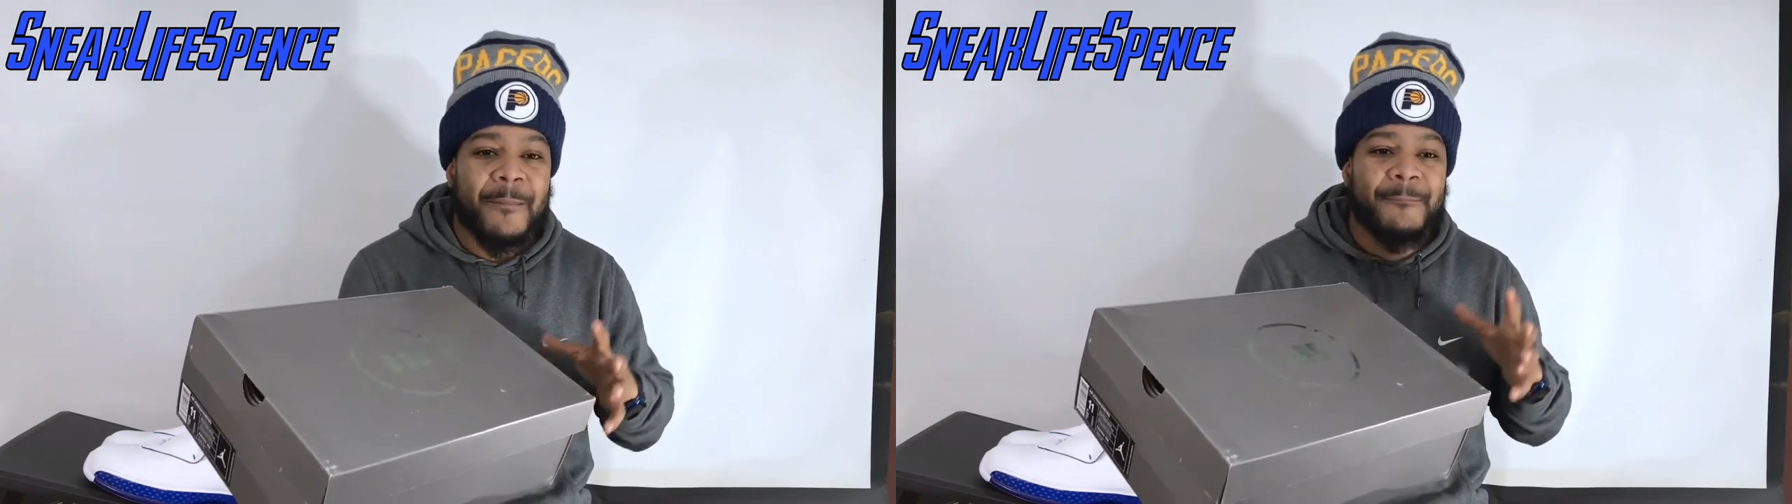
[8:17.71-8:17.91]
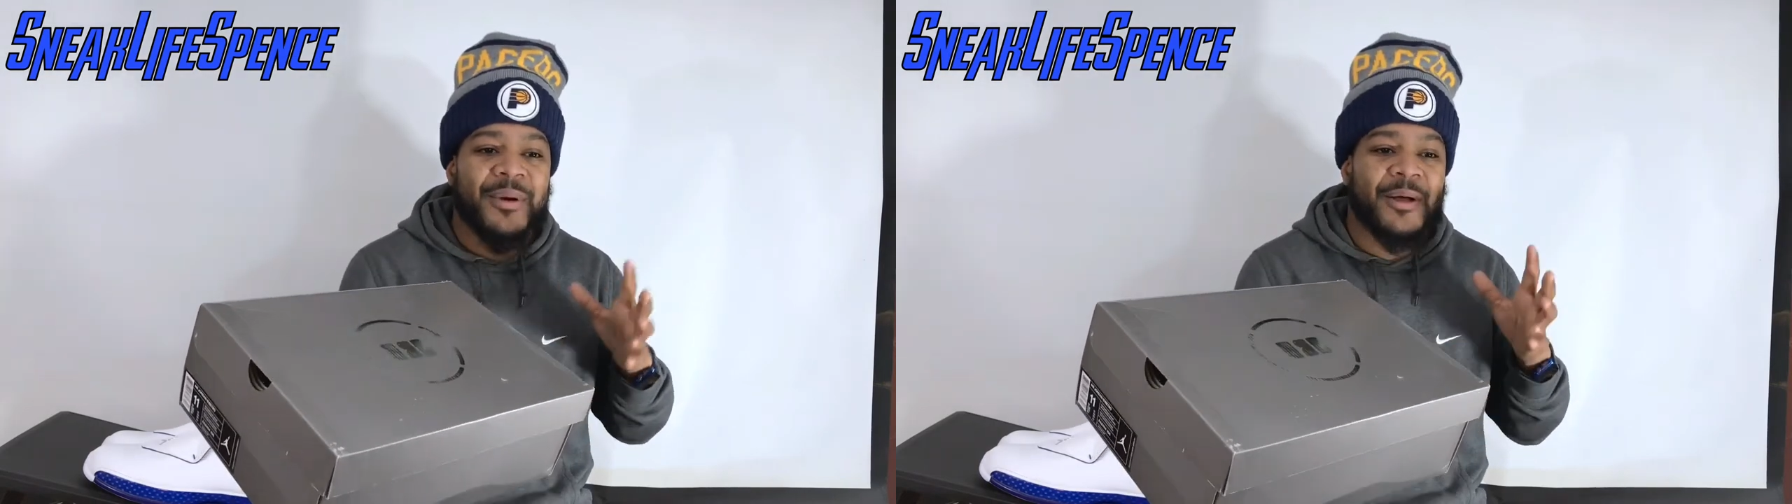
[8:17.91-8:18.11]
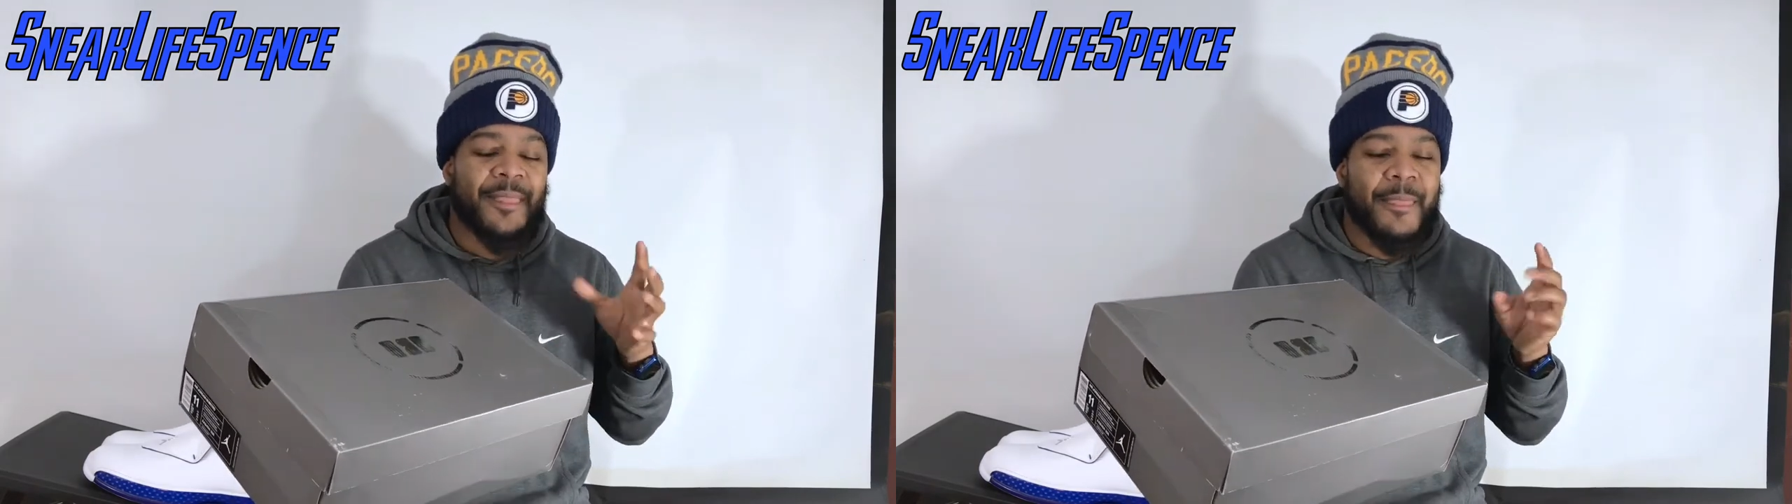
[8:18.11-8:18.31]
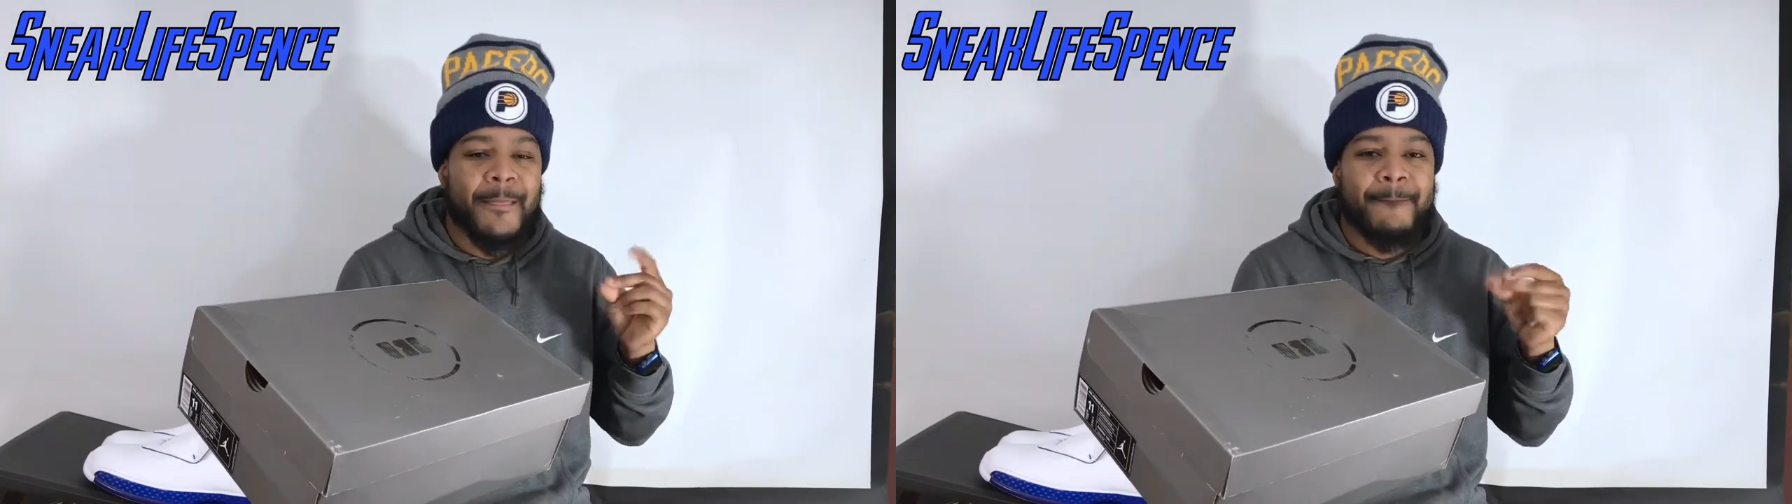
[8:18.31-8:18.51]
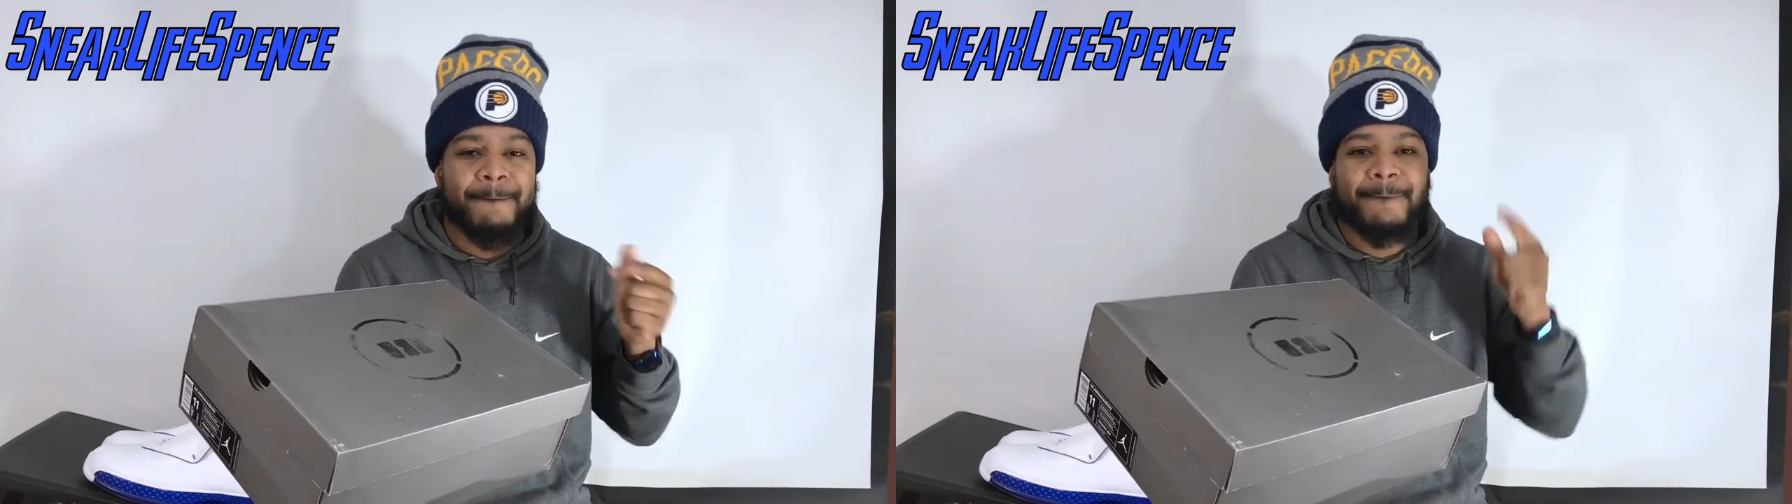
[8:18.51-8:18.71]
but
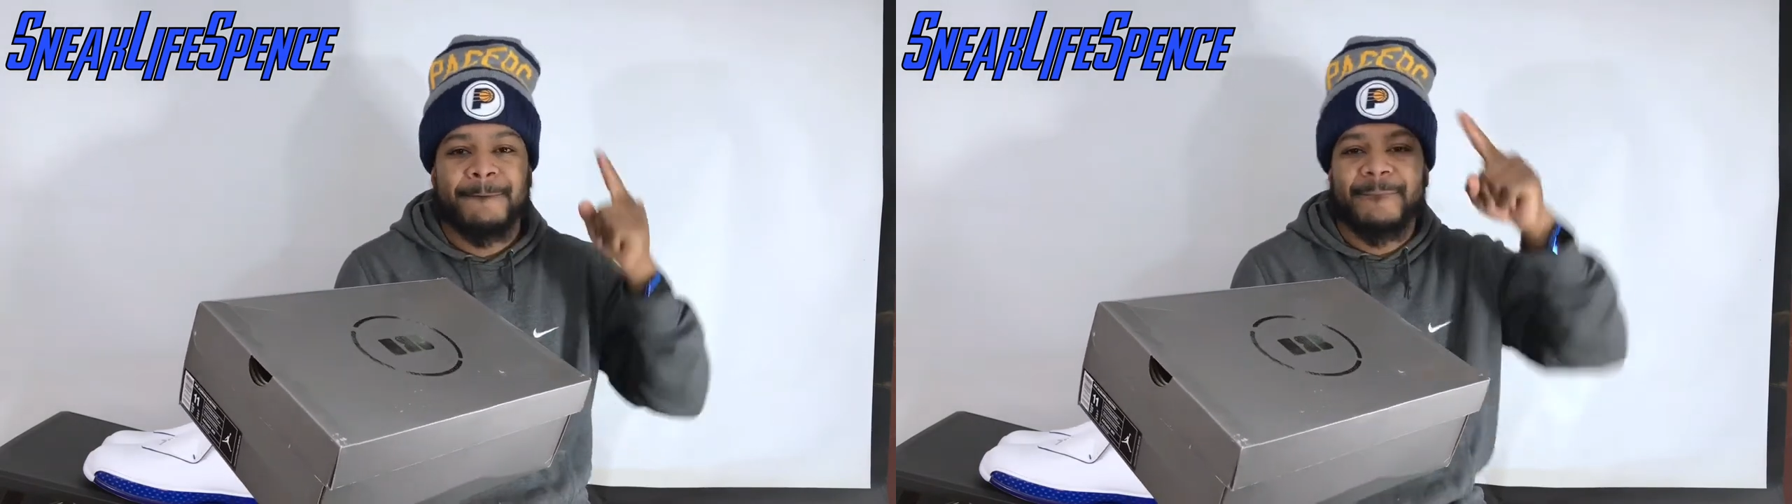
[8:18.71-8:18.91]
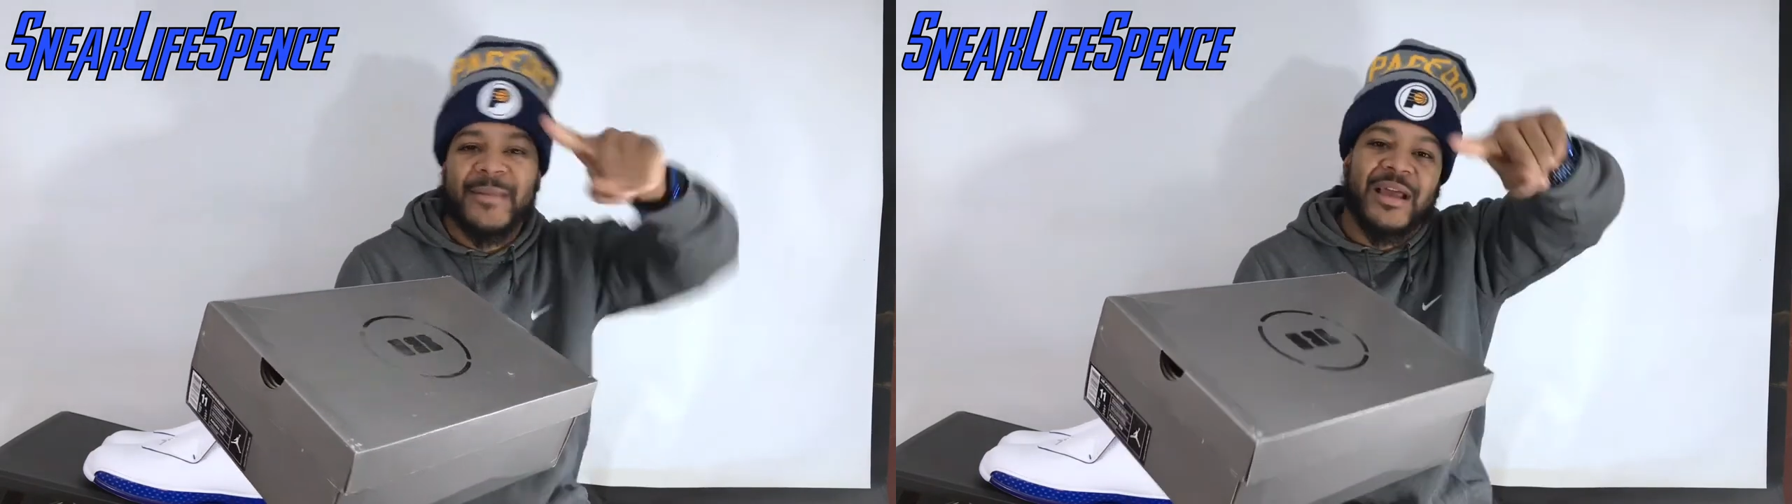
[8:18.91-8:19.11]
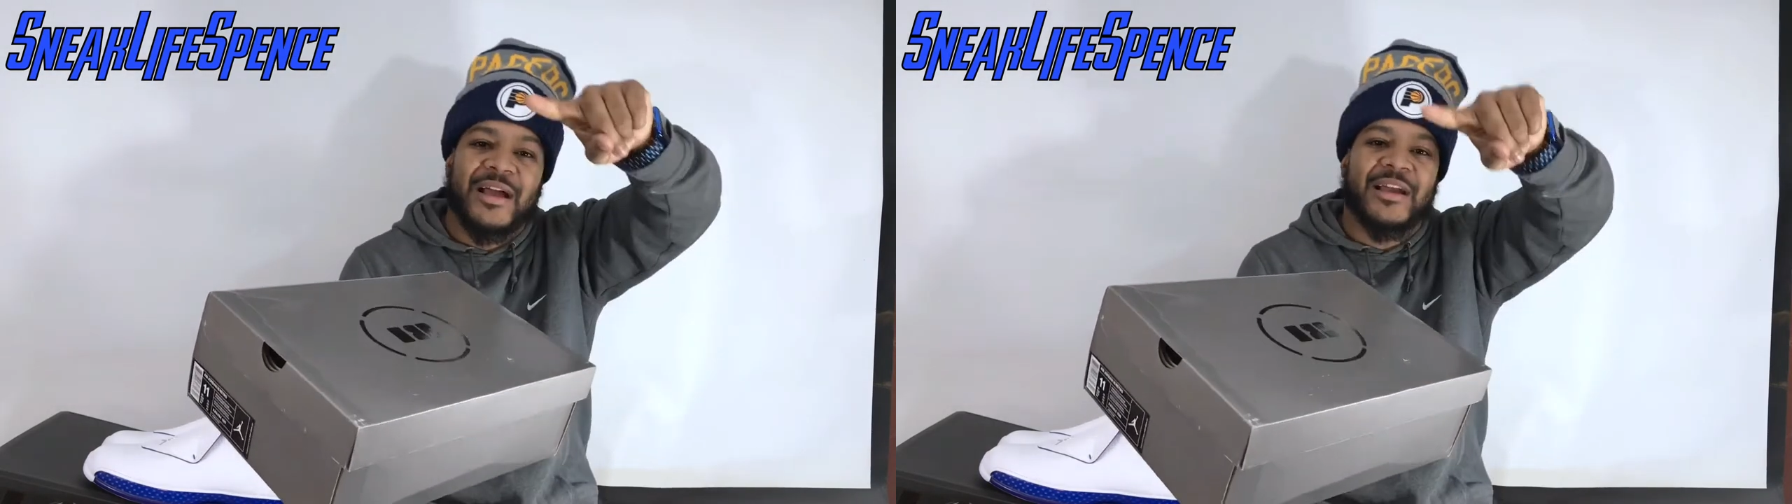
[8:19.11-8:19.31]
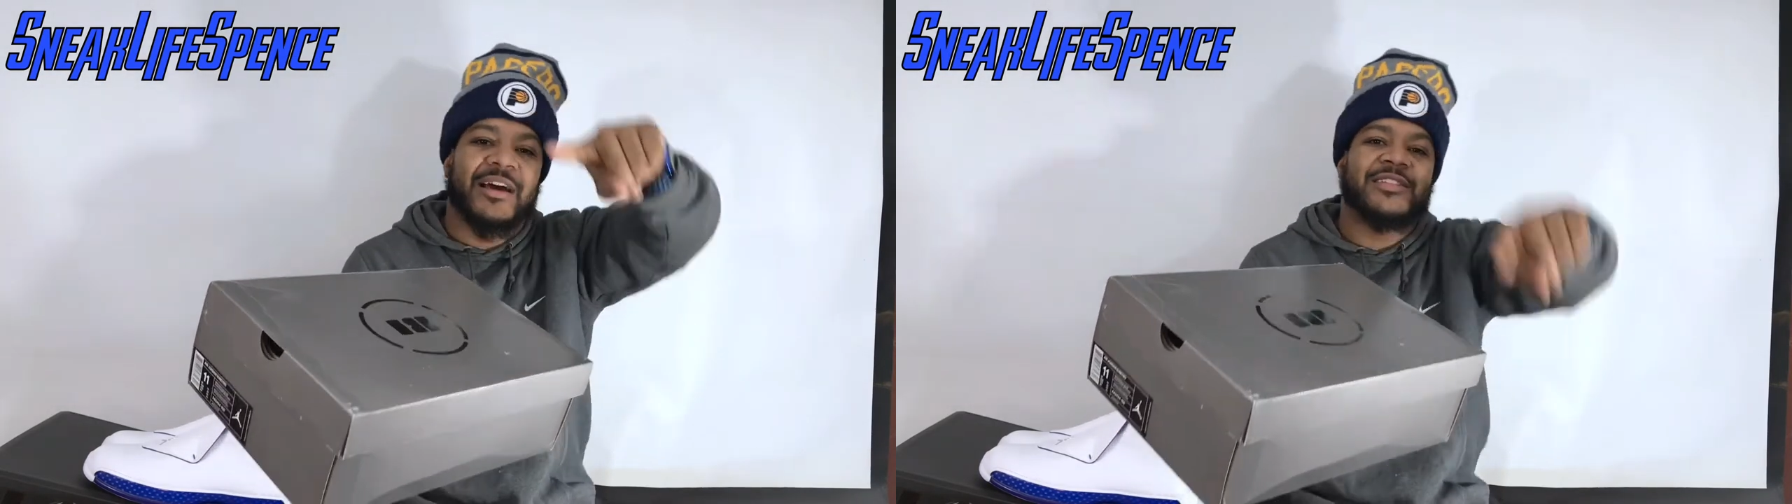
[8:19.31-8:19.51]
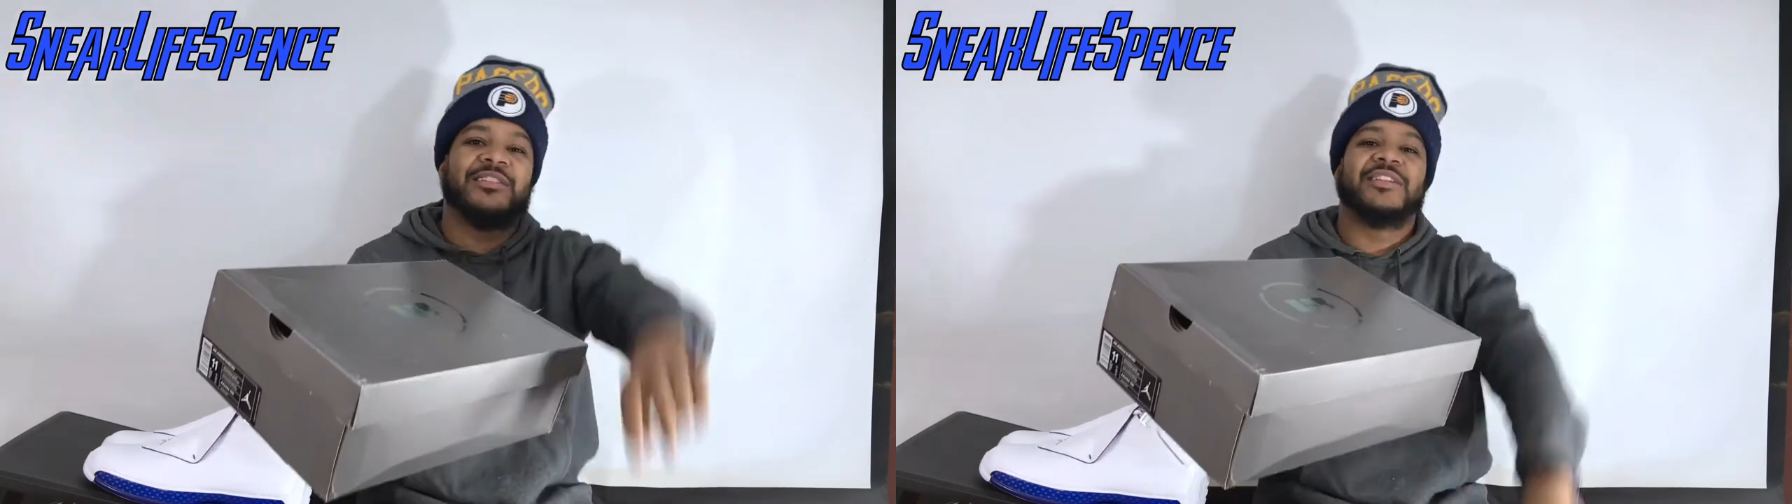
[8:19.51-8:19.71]
I
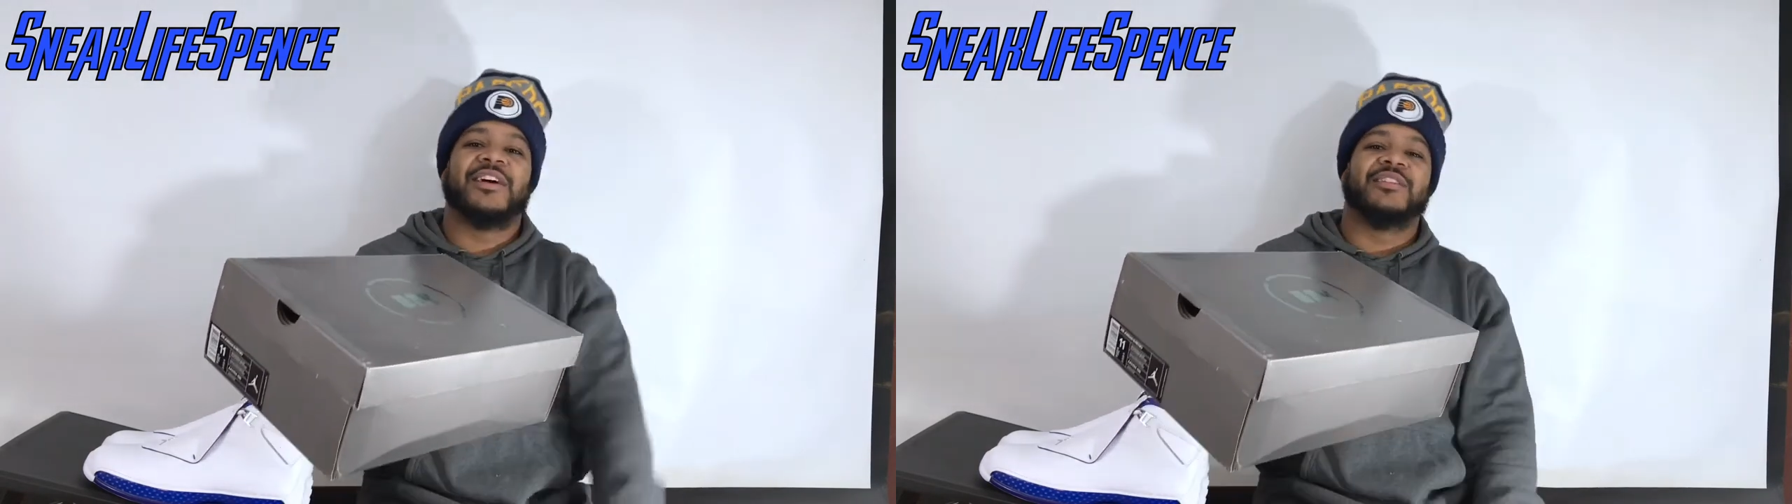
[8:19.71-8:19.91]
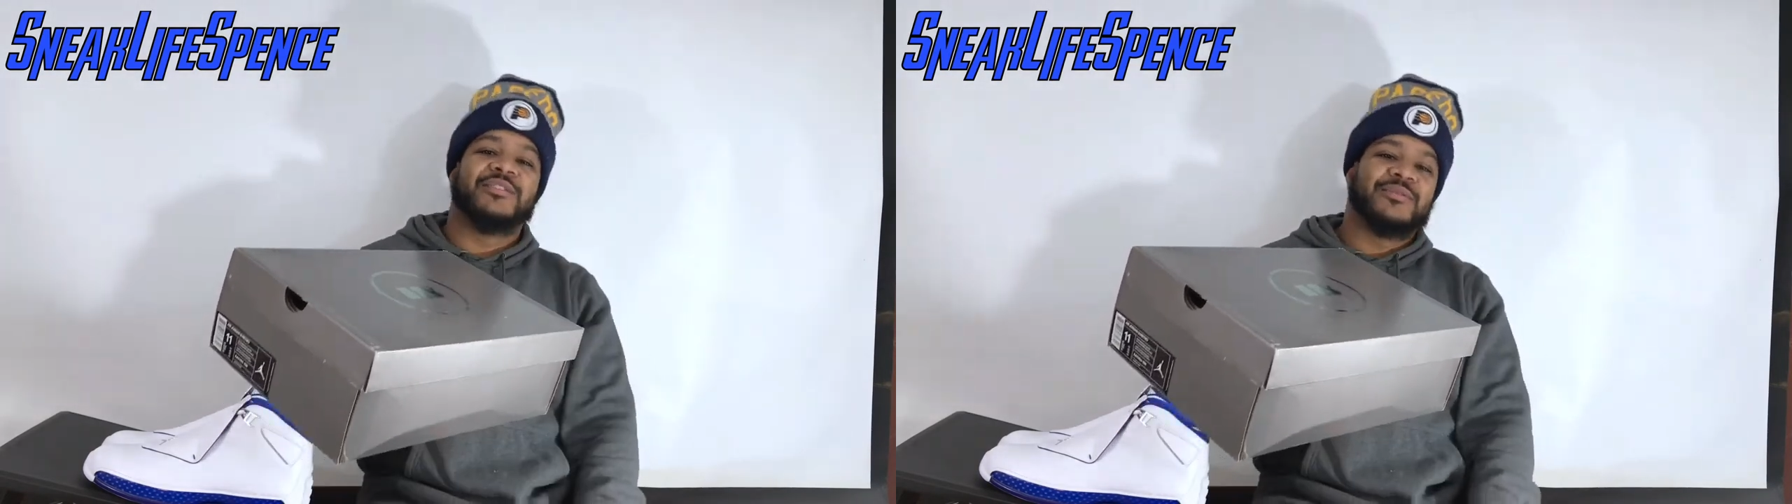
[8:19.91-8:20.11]
got it today.